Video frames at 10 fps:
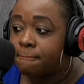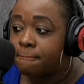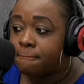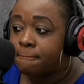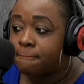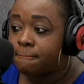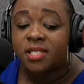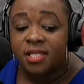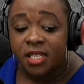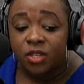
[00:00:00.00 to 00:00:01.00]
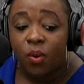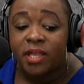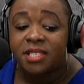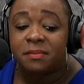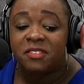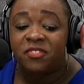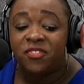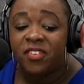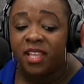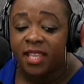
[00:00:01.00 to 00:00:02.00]
Who are still going to be
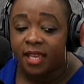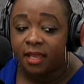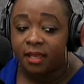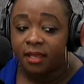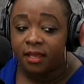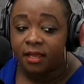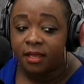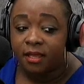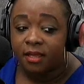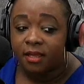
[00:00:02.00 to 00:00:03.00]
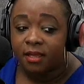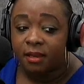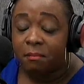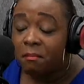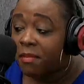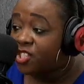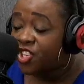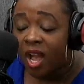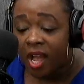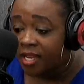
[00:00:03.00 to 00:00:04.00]
feeling much
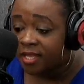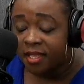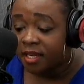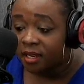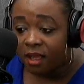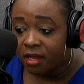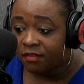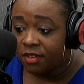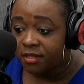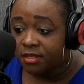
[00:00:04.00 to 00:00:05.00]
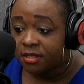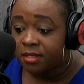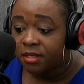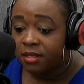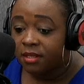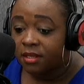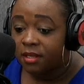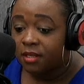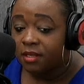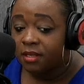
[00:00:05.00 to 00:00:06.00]
harder than a lot of us
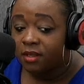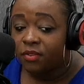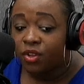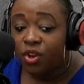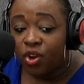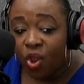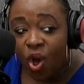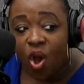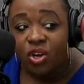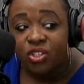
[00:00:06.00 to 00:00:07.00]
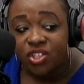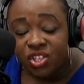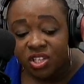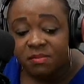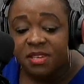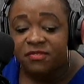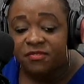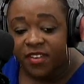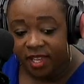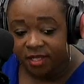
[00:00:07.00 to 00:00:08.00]
the long-term
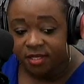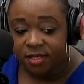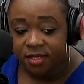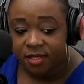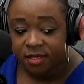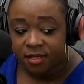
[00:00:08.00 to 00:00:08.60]
effects